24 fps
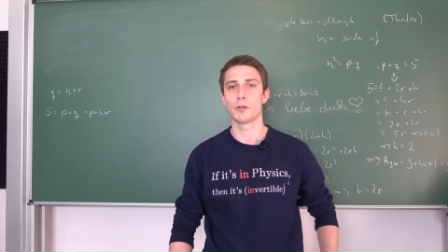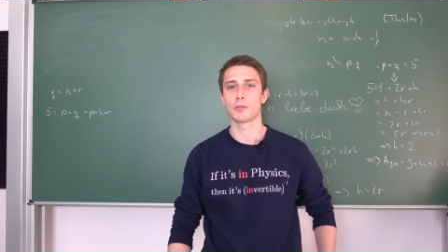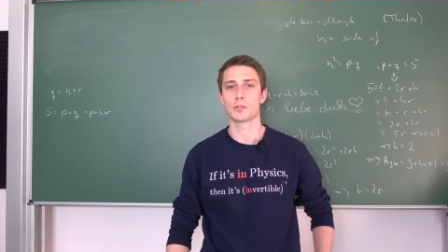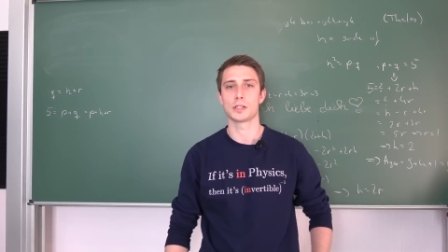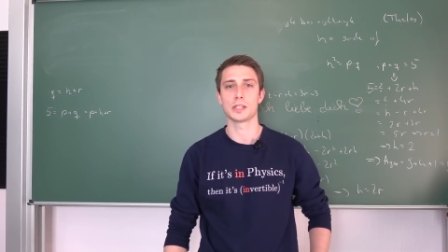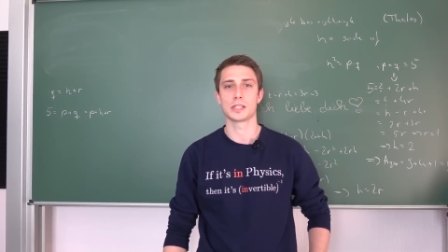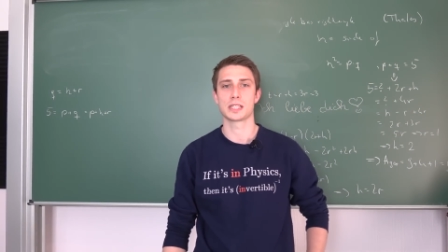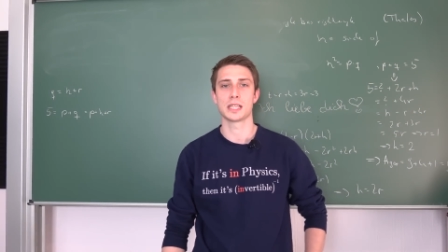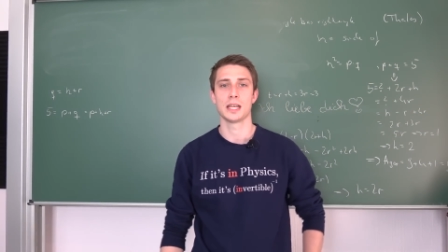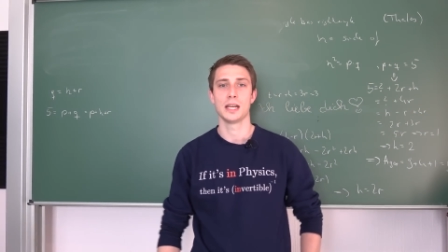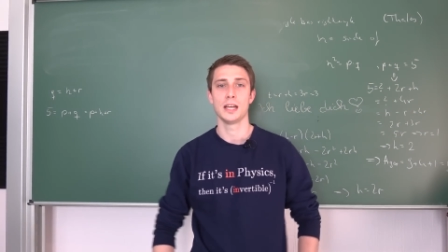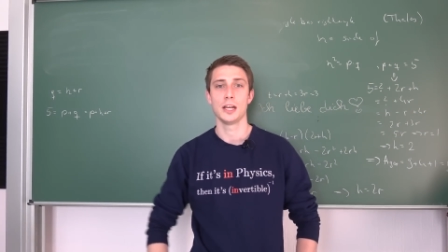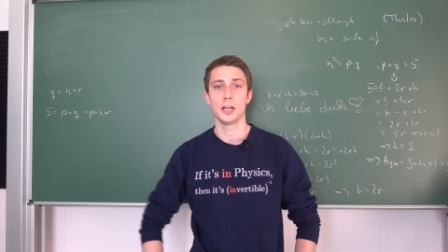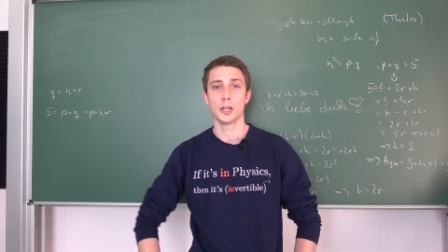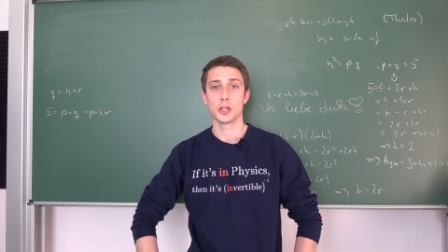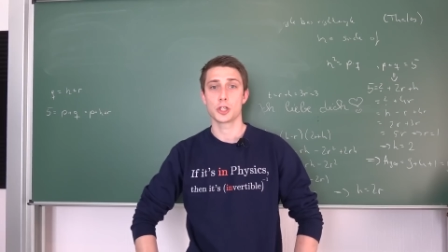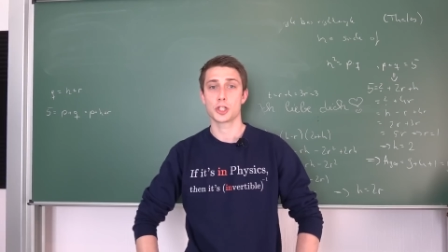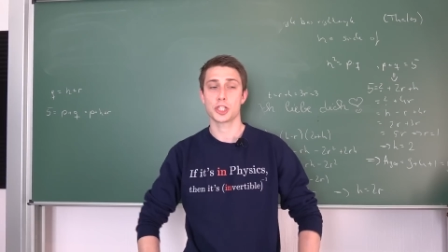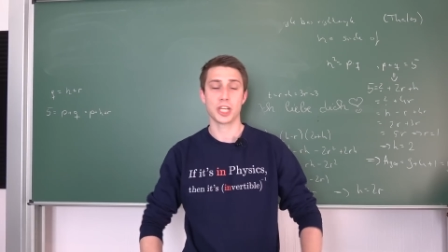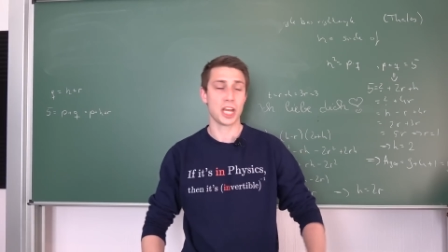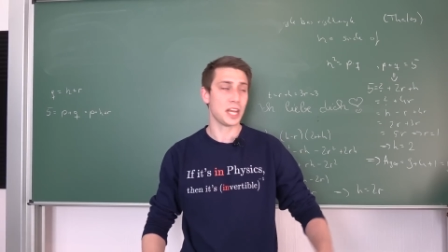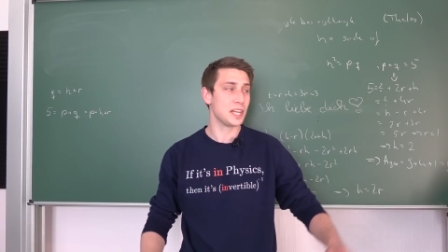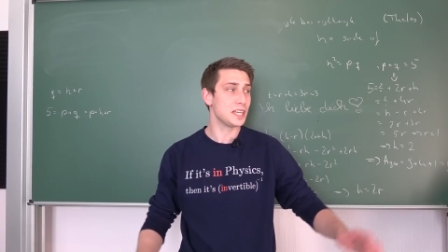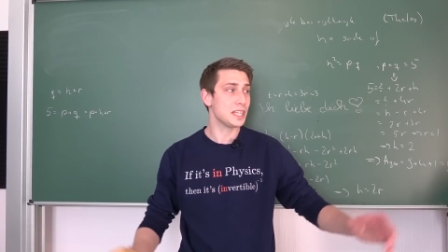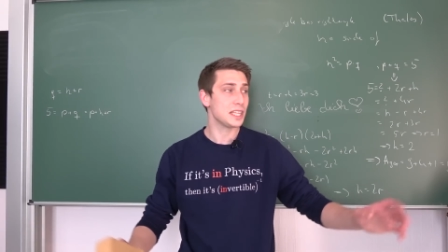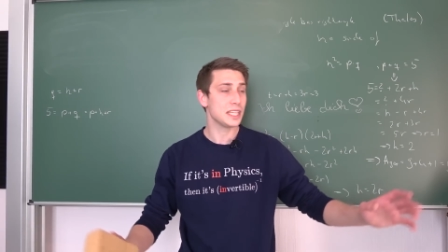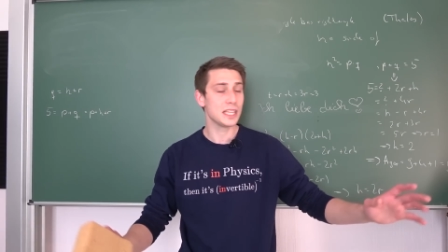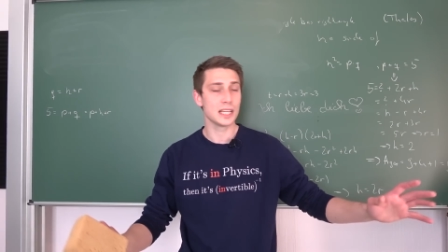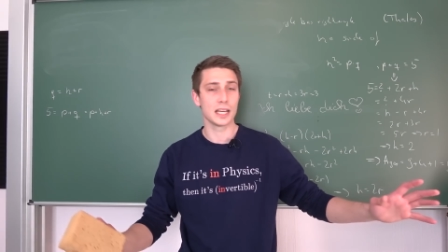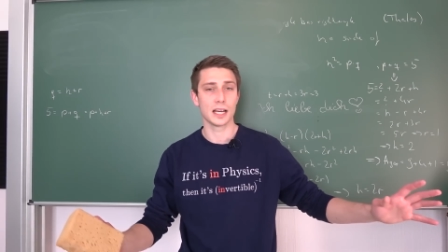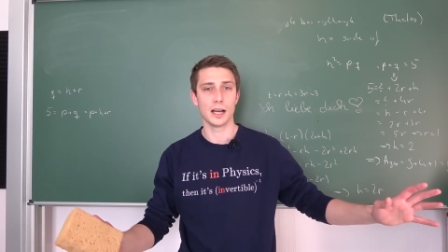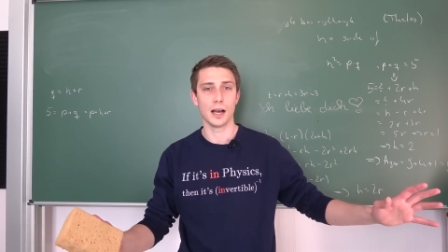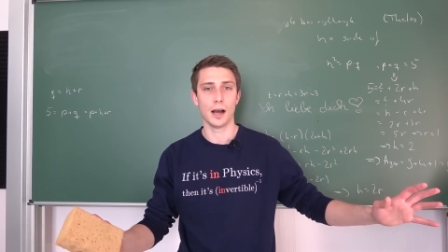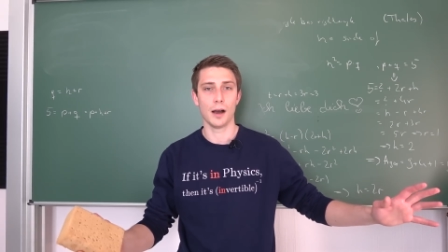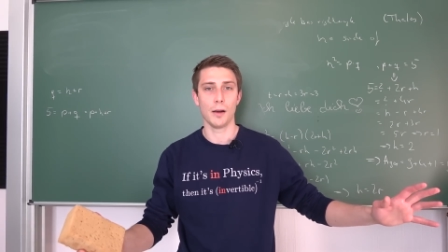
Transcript: of this shady